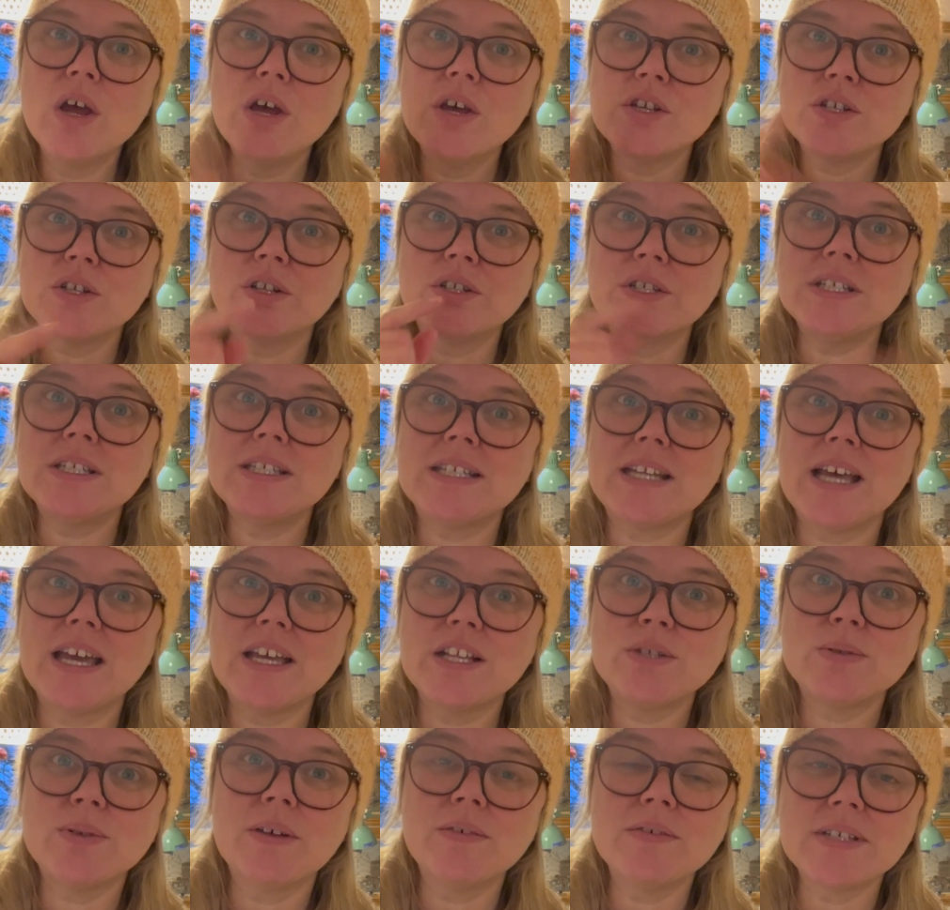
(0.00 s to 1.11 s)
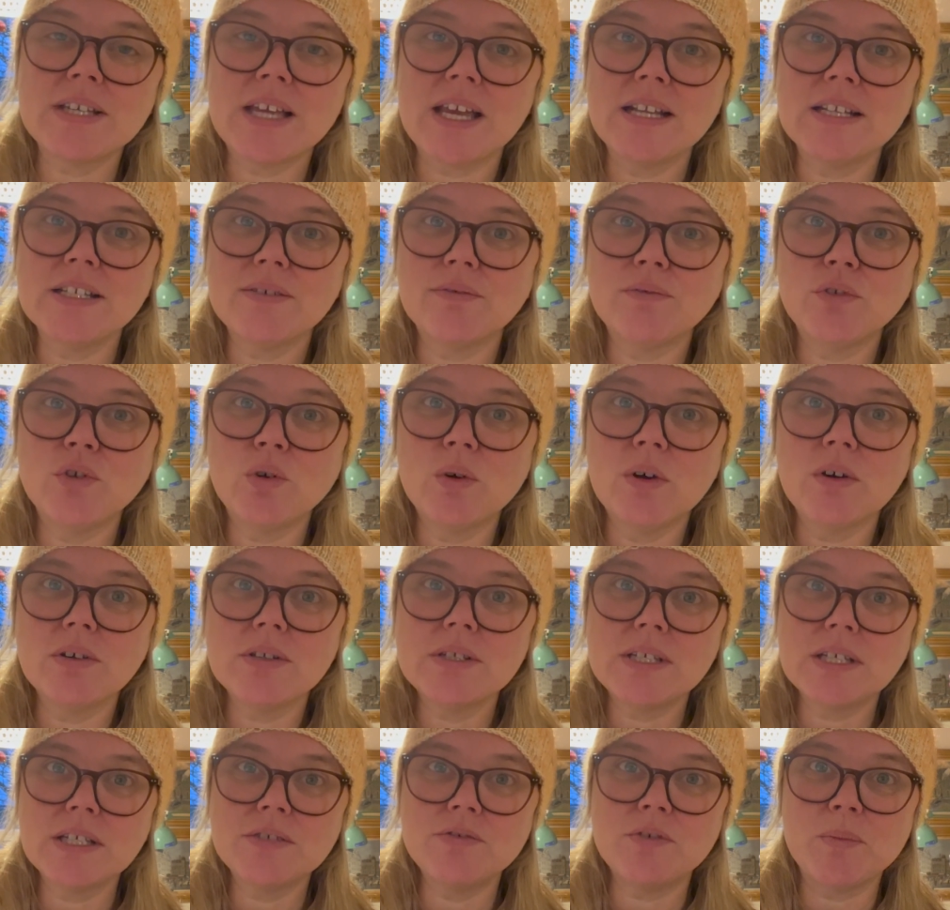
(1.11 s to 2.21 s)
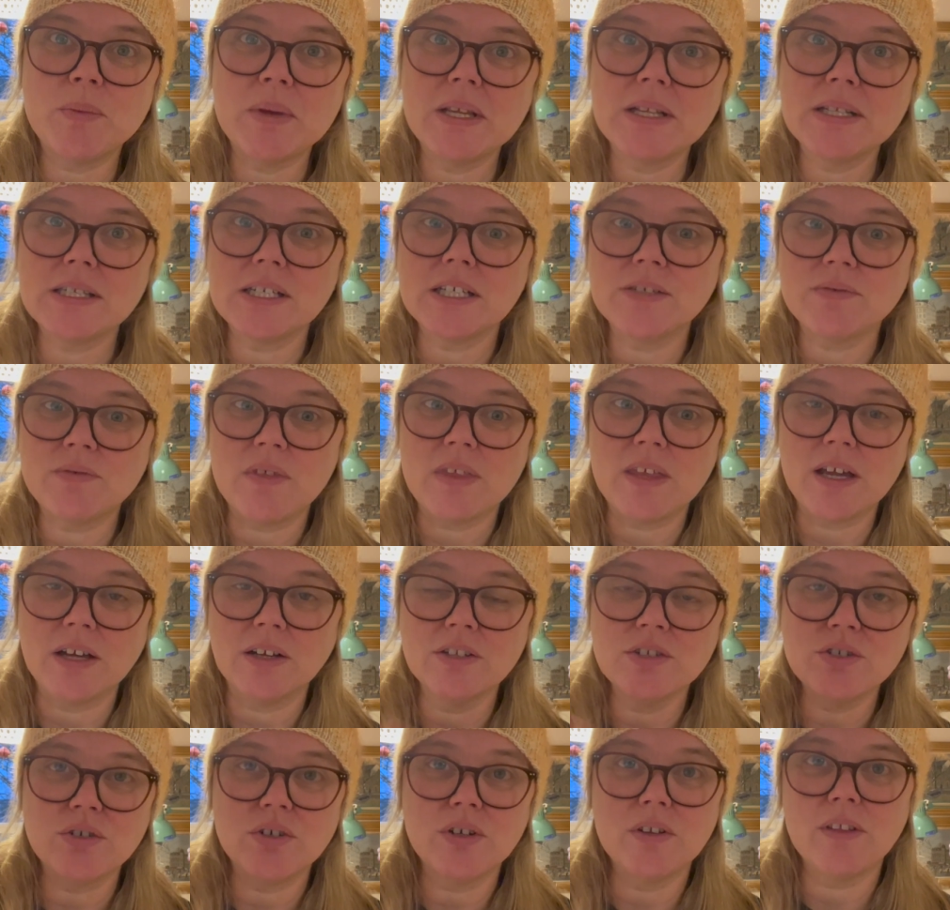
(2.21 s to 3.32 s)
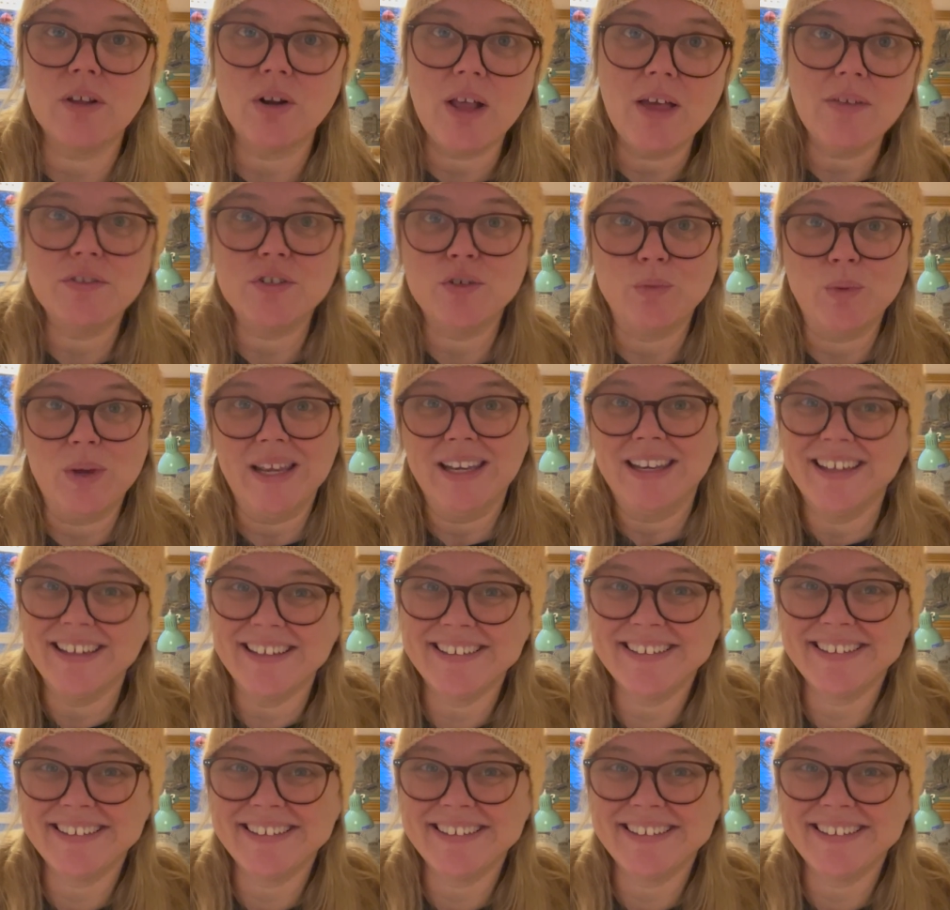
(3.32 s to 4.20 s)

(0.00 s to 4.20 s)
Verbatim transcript: So I'll just dye 12 skeins of new, 6 for me and 6 for the yarn store. They'll have to wait